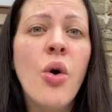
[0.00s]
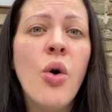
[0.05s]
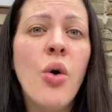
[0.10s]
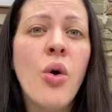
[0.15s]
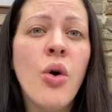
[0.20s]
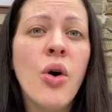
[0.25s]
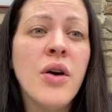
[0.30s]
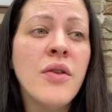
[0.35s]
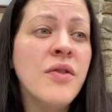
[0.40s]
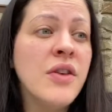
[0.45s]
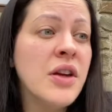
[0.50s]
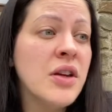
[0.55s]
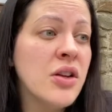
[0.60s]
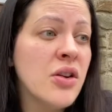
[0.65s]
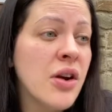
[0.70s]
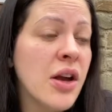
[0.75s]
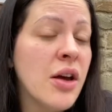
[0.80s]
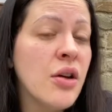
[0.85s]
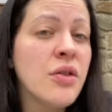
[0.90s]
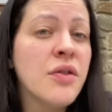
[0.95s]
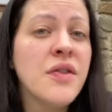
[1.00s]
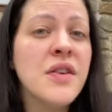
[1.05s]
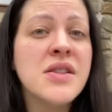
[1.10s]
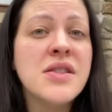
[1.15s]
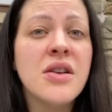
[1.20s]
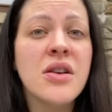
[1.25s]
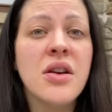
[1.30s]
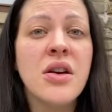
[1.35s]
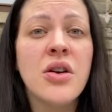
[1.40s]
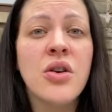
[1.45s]
or via your health
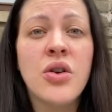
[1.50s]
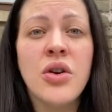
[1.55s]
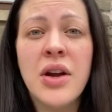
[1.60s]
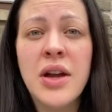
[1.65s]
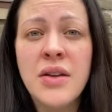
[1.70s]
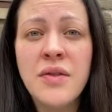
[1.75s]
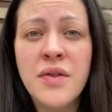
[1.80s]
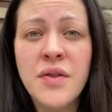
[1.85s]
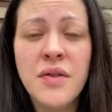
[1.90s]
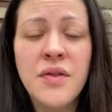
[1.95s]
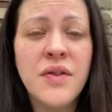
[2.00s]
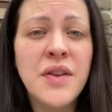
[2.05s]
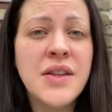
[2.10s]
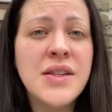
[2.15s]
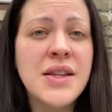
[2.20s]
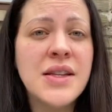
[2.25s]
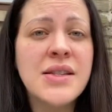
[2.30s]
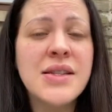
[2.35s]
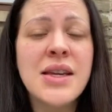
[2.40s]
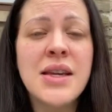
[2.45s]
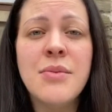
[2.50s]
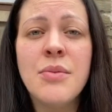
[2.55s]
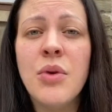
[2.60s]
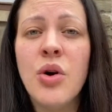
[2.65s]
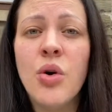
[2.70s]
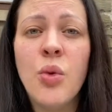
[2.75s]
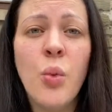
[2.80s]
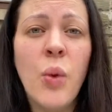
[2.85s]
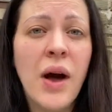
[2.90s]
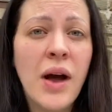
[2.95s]
visitor or infant feeding team
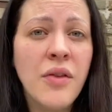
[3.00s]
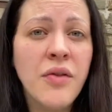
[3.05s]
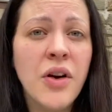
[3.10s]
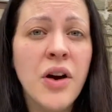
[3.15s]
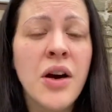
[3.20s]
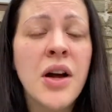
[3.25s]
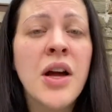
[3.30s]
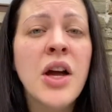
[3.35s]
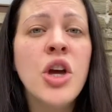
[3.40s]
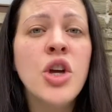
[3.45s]
or whatever.